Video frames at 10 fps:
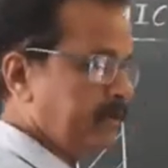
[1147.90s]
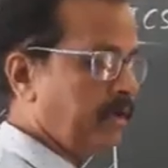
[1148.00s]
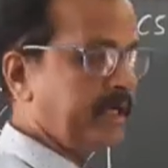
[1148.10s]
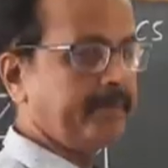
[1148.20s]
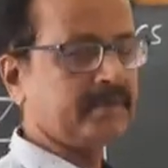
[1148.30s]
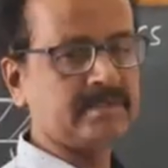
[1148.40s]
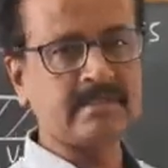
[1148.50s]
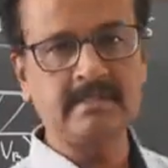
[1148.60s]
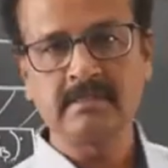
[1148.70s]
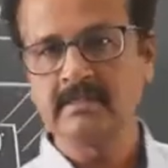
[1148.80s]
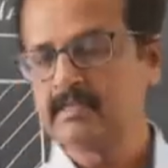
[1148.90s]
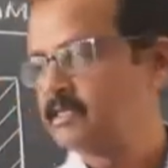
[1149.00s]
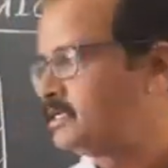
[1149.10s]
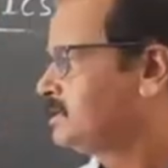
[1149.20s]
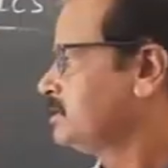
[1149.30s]
what happens?
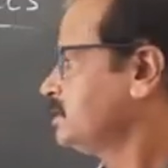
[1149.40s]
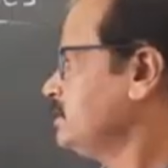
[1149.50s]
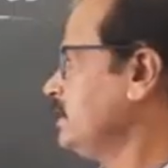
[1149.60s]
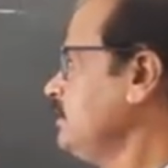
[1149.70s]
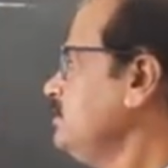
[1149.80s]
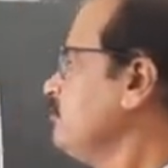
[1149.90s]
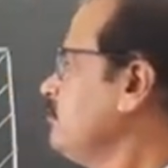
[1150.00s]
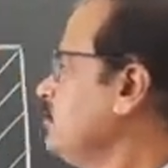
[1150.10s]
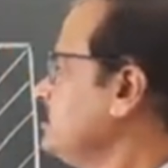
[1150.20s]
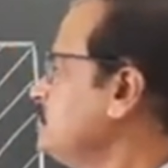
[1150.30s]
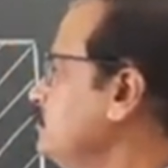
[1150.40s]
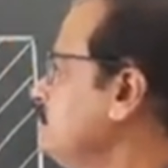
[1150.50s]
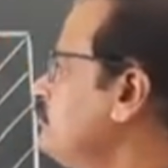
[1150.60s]
Then you will